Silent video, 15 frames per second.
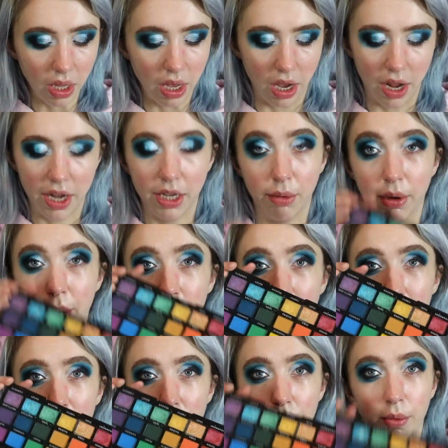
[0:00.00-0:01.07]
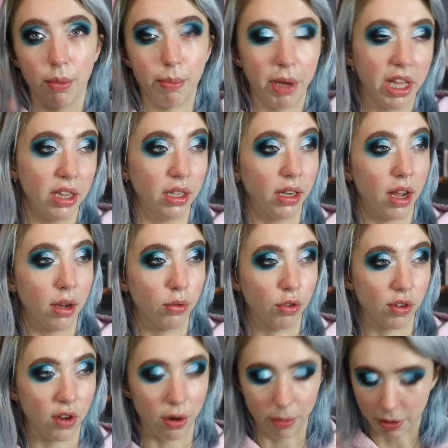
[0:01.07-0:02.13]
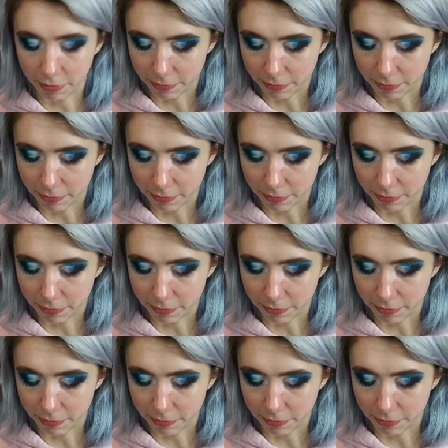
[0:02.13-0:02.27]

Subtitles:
Anyway, I'm gonna go in with Bailey now, just on my